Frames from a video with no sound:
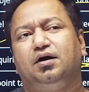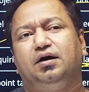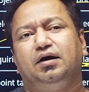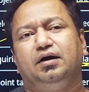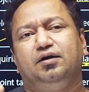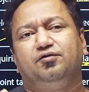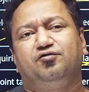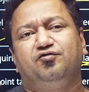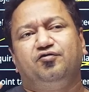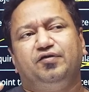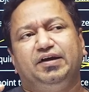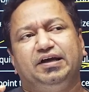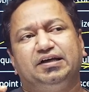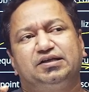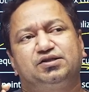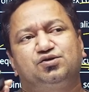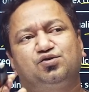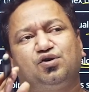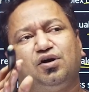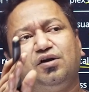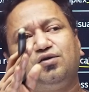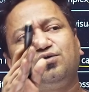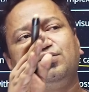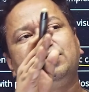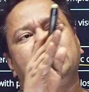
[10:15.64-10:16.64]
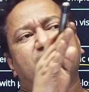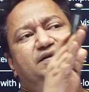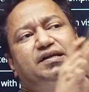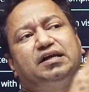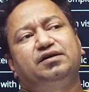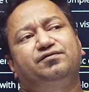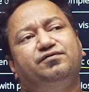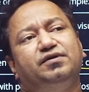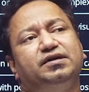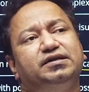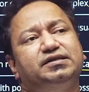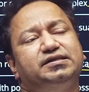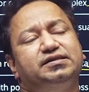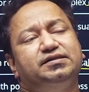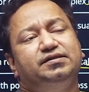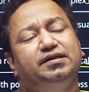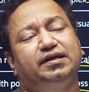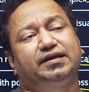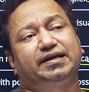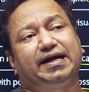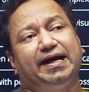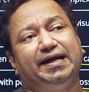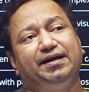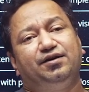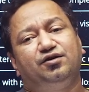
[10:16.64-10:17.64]
if we solve roots and networks,
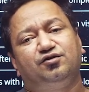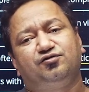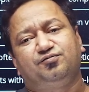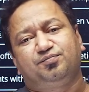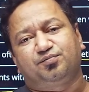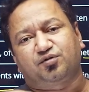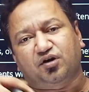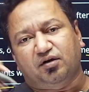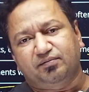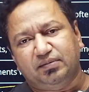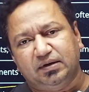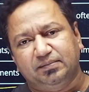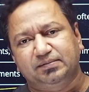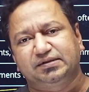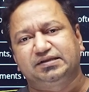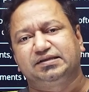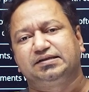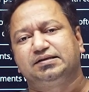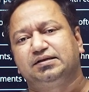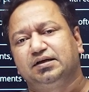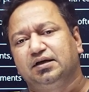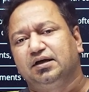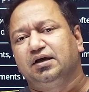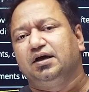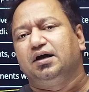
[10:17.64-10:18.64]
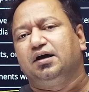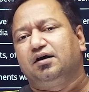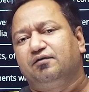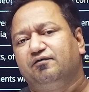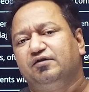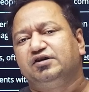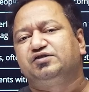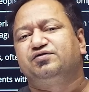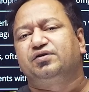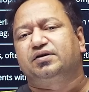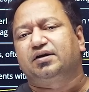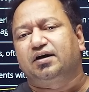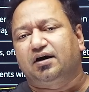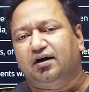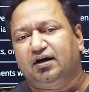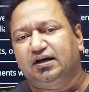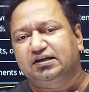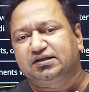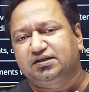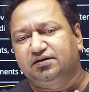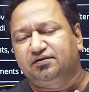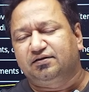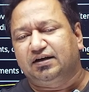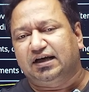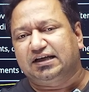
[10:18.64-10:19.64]
the kind of problems which were
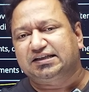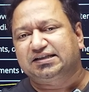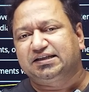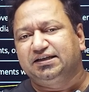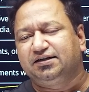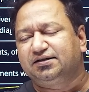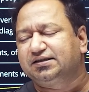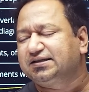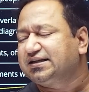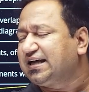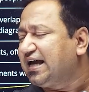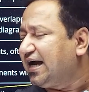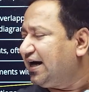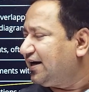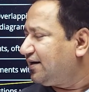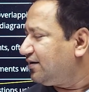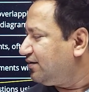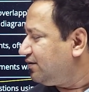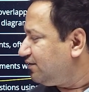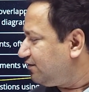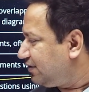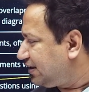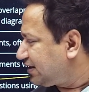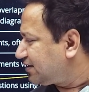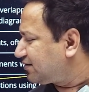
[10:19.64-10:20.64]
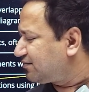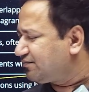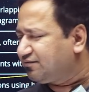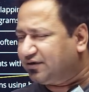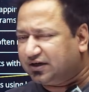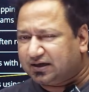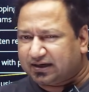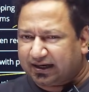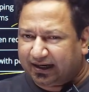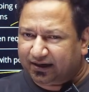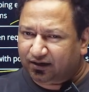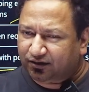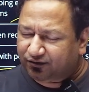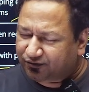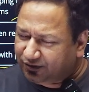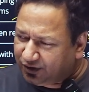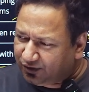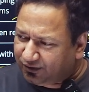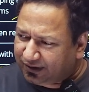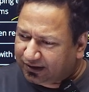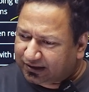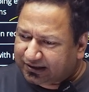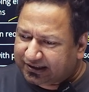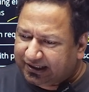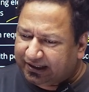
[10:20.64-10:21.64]
asked in last year's CAT, what kind of,
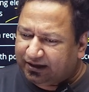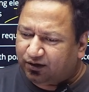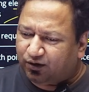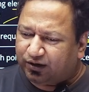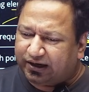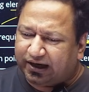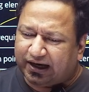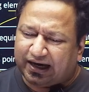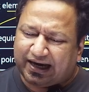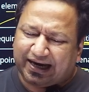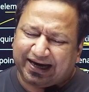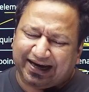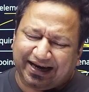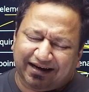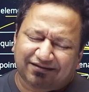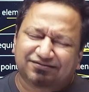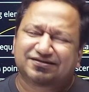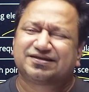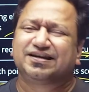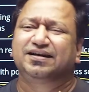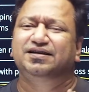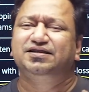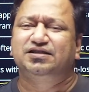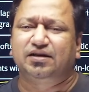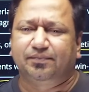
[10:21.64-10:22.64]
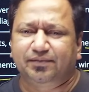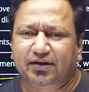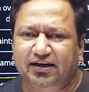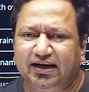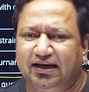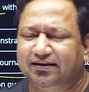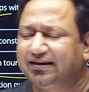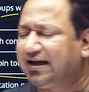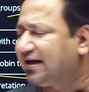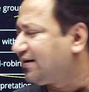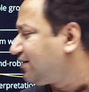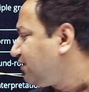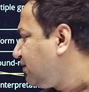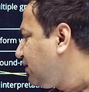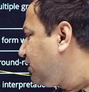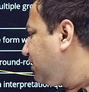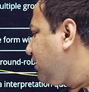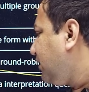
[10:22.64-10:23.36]
you will see, okay, I have seen something like that.